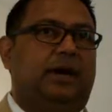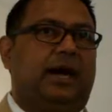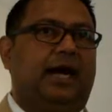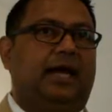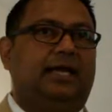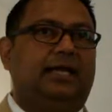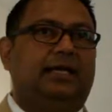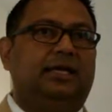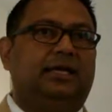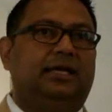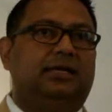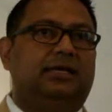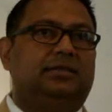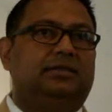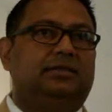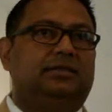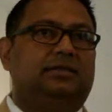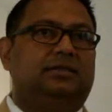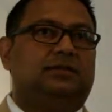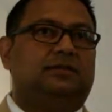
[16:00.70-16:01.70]

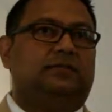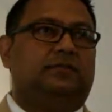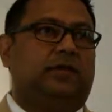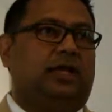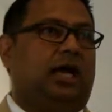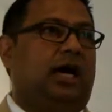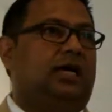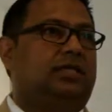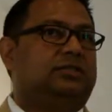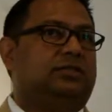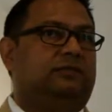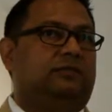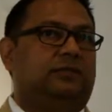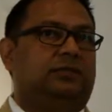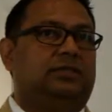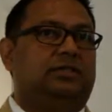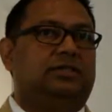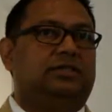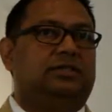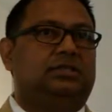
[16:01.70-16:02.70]
pioneers,
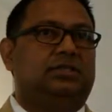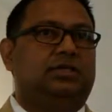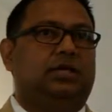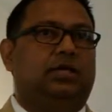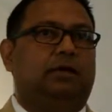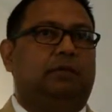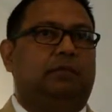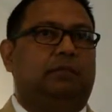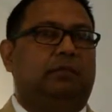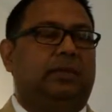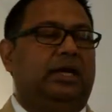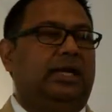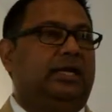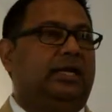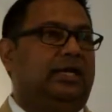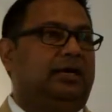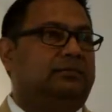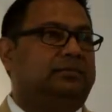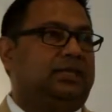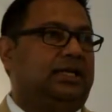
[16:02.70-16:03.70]
philosophers,
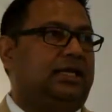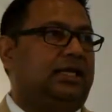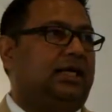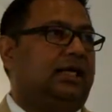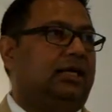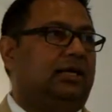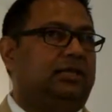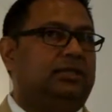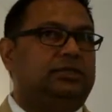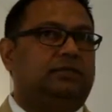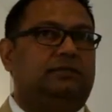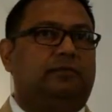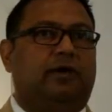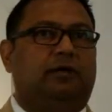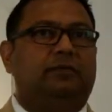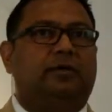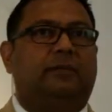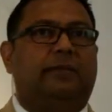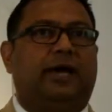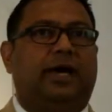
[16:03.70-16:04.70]
mediums, and healers
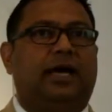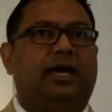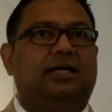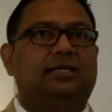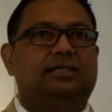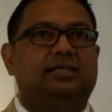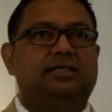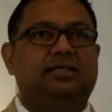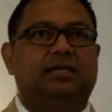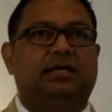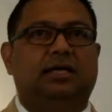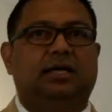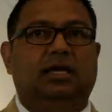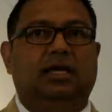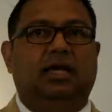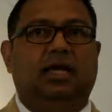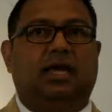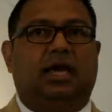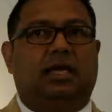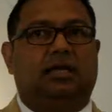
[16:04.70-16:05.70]
from the past,
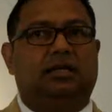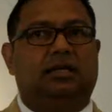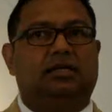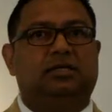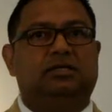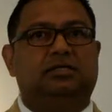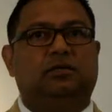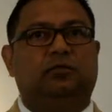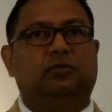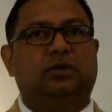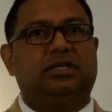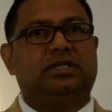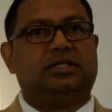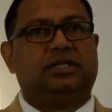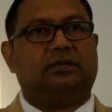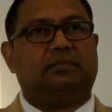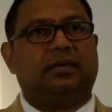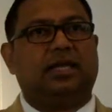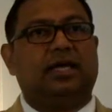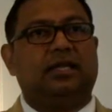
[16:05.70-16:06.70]
and there's the
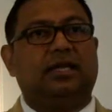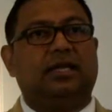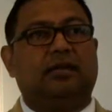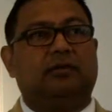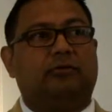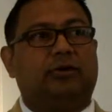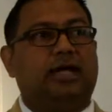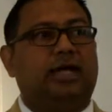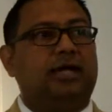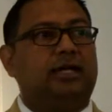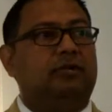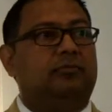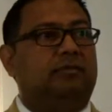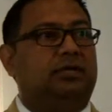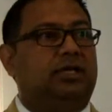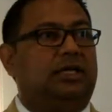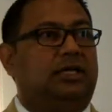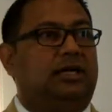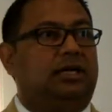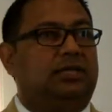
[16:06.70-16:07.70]
wisdom that they created
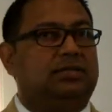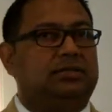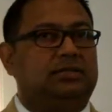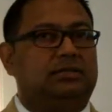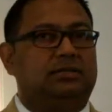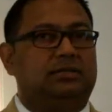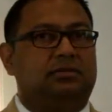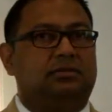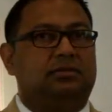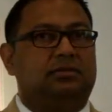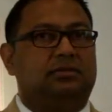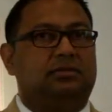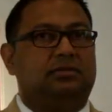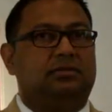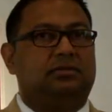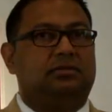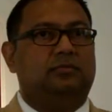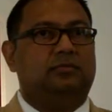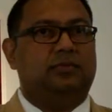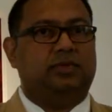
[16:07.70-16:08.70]

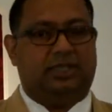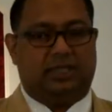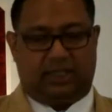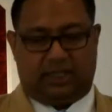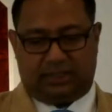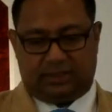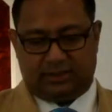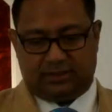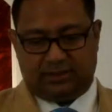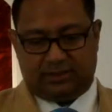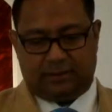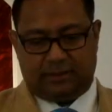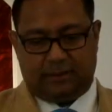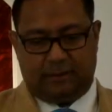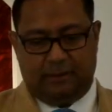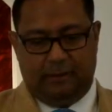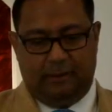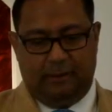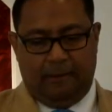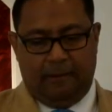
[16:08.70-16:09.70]
within us.
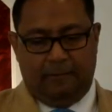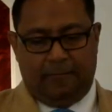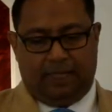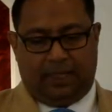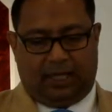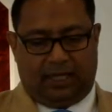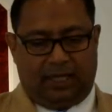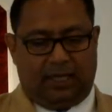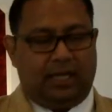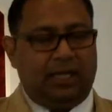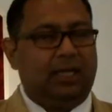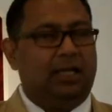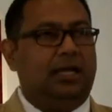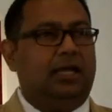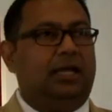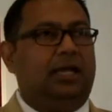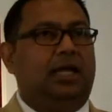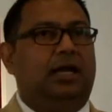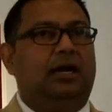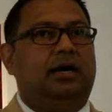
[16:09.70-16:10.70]
And
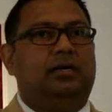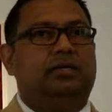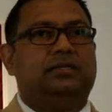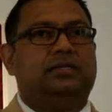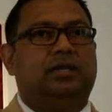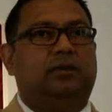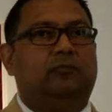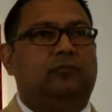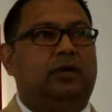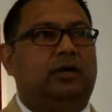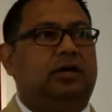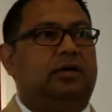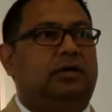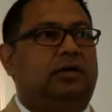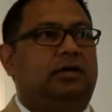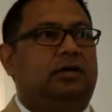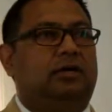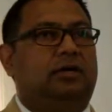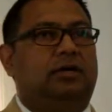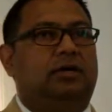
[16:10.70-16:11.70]
here
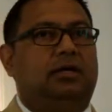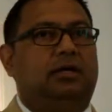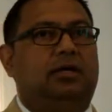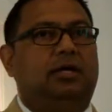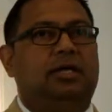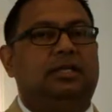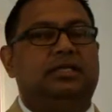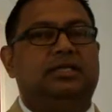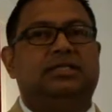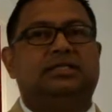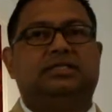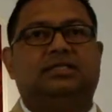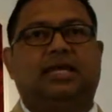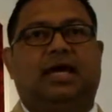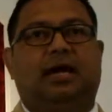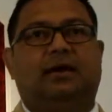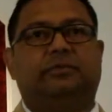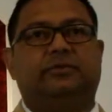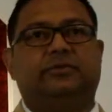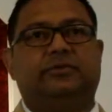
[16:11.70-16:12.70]
somewhere in these
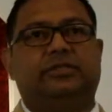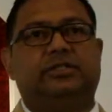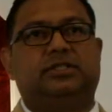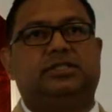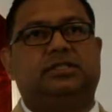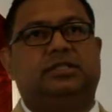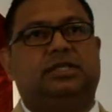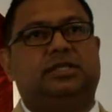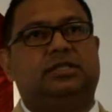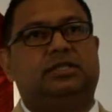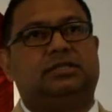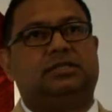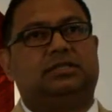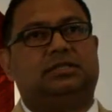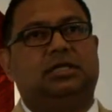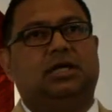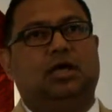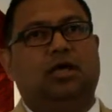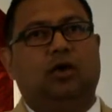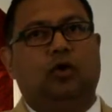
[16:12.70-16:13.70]
chapters
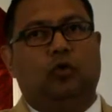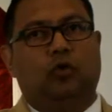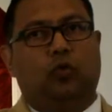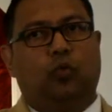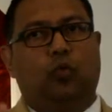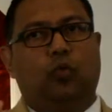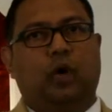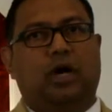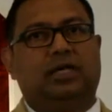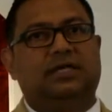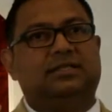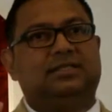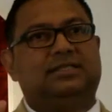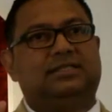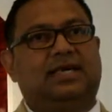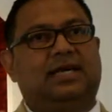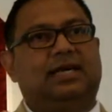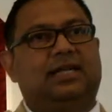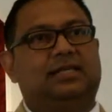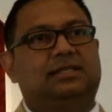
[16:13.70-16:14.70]
there's one
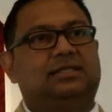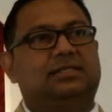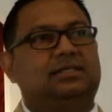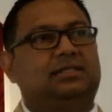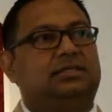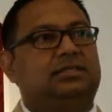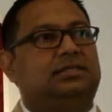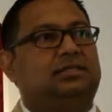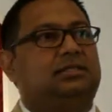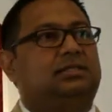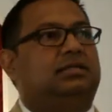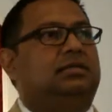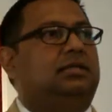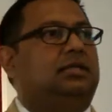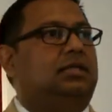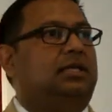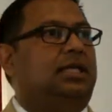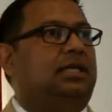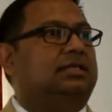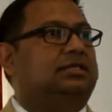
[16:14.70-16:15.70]
sentence
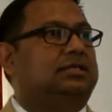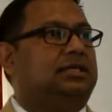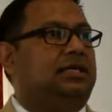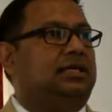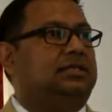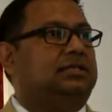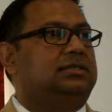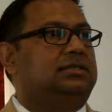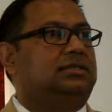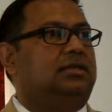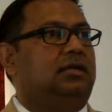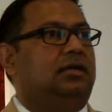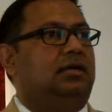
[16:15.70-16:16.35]
that says,